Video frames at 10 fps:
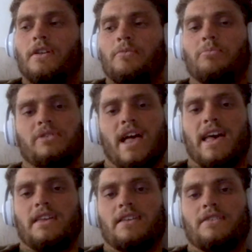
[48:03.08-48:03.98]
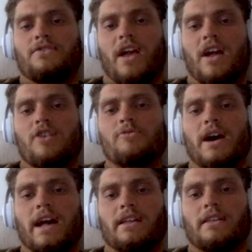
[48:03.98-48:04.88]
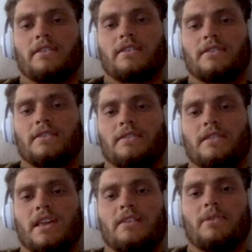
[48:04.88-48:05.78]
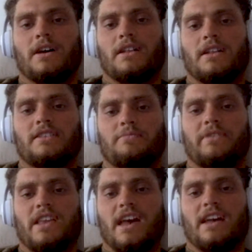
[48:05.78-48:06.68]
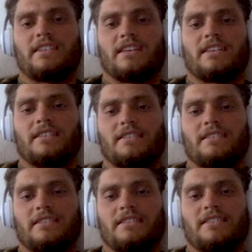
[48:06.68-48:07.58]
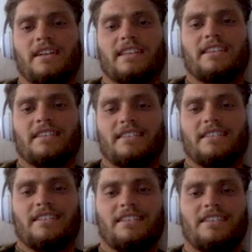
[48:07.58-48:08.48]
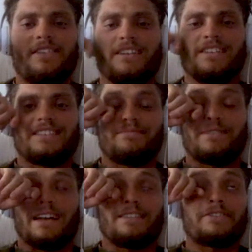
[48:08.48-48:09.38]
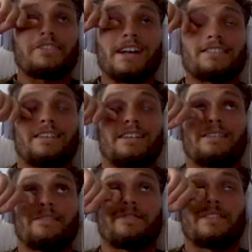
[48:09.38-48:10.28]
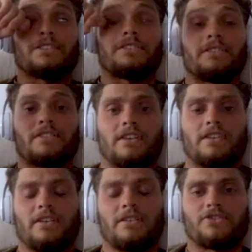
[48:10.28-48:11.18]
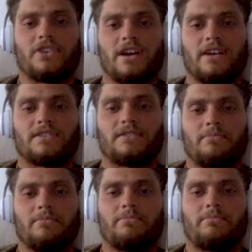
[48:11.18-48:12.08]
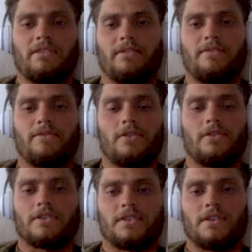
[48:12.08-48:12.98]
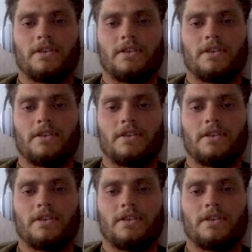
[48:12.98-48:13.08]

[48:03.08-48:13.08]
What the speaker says: play trail bike thing, but it's pretty hectic. Like, I rode some downhill tracks on it and it feels good, so I want to try it with some beefy forks.